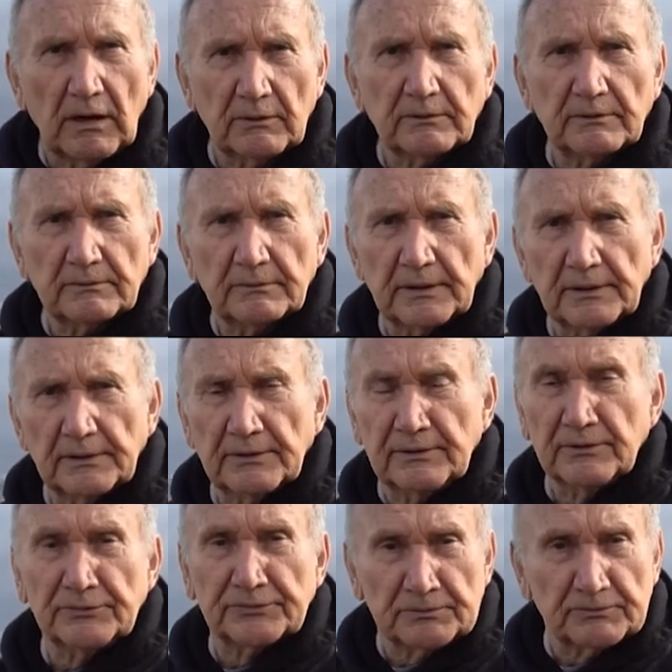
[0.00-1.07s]
out and, and,
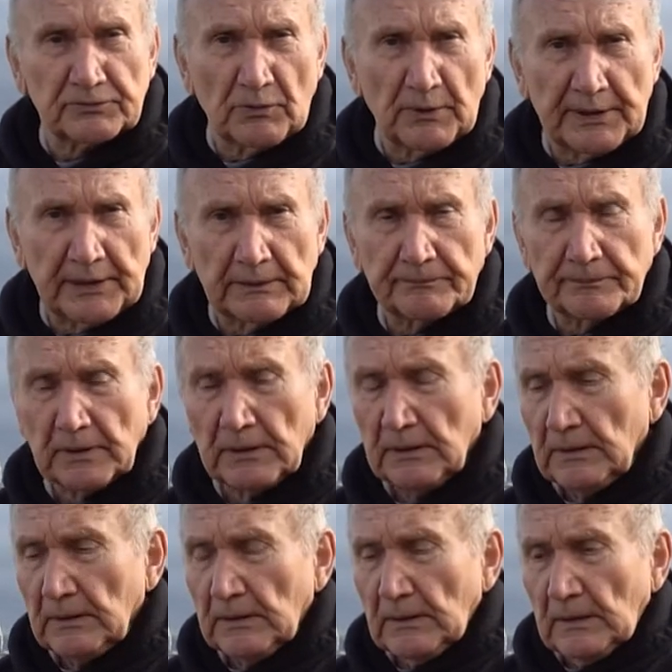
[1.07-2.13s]
do some squidding.
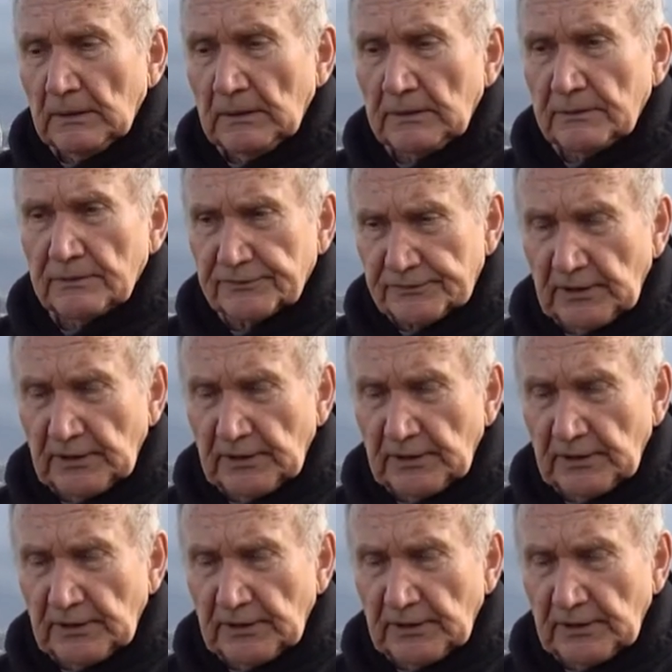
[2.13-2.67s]
The